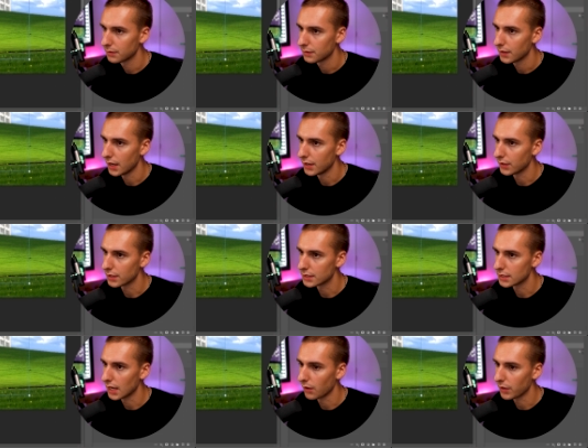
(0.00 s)
And you can
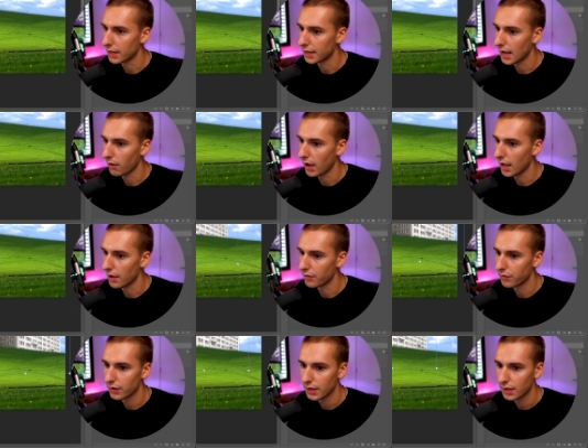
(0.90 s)
see how we now
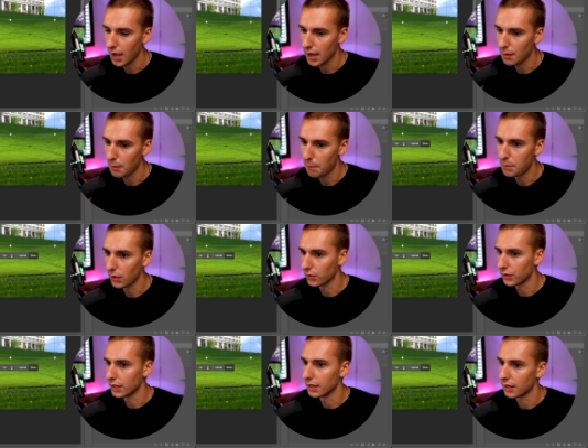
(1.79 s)
have a
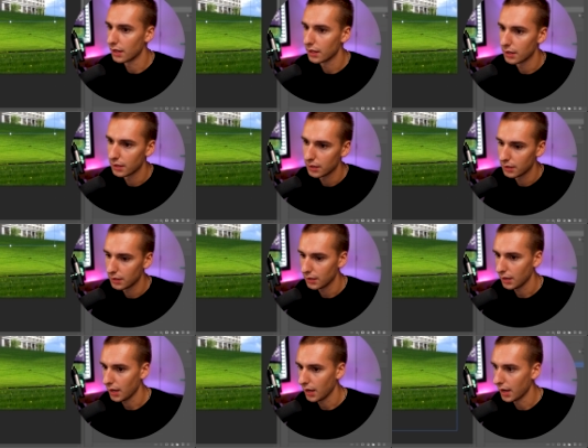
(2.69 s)
building
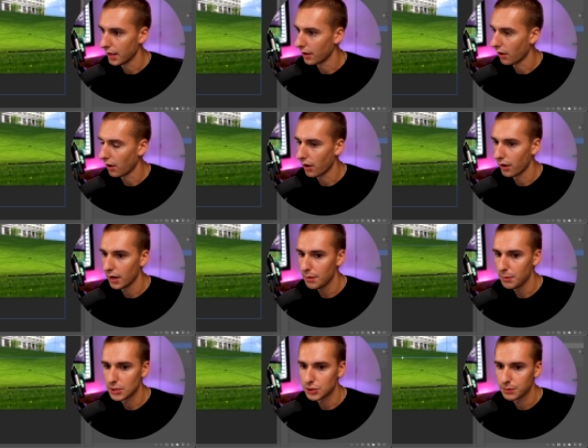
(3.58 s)
in our
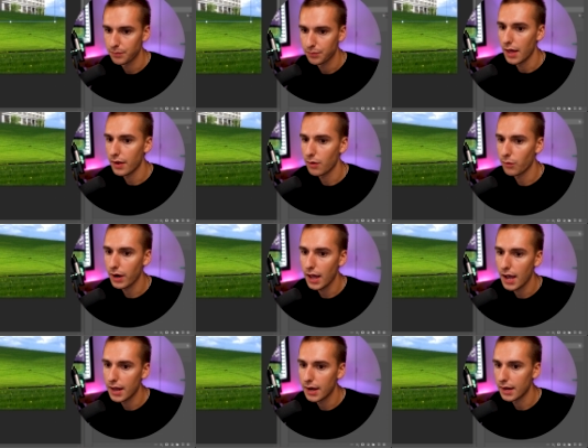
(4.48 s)
image. And then I went
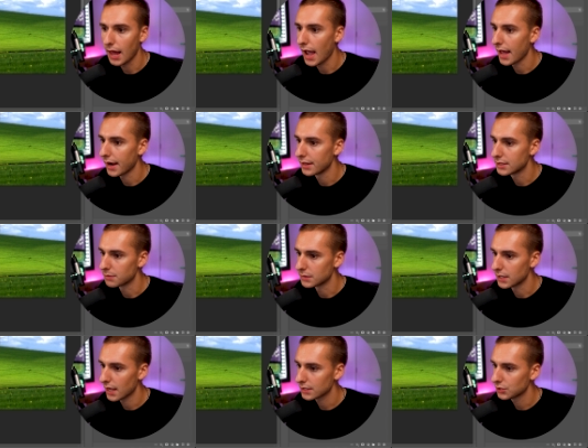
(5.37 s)
ahead and added some
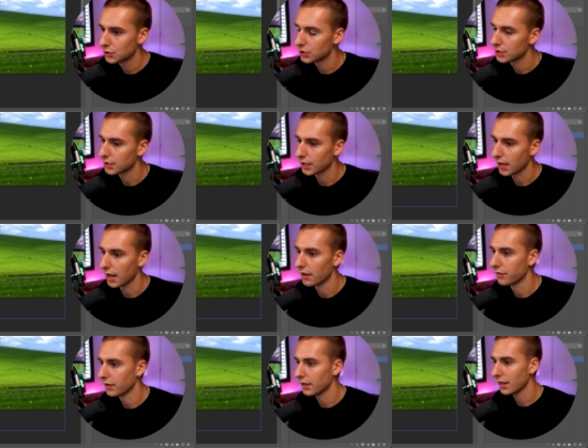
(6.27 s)
text just to kind
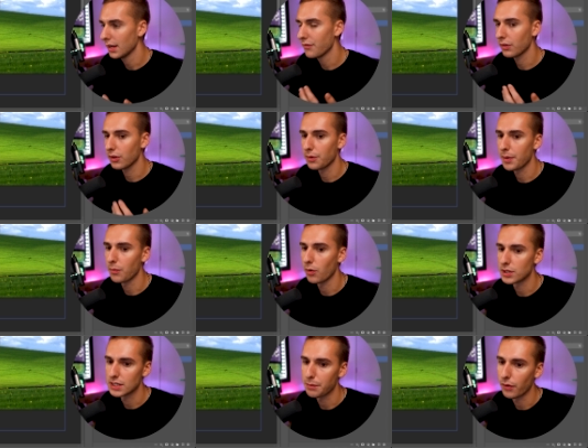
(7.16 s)
of give a little bit
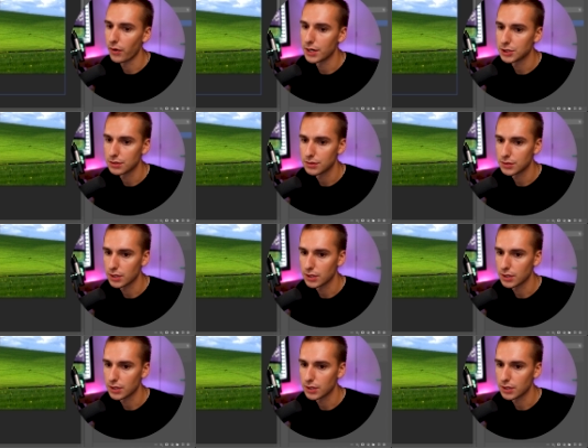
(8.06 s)
more separation.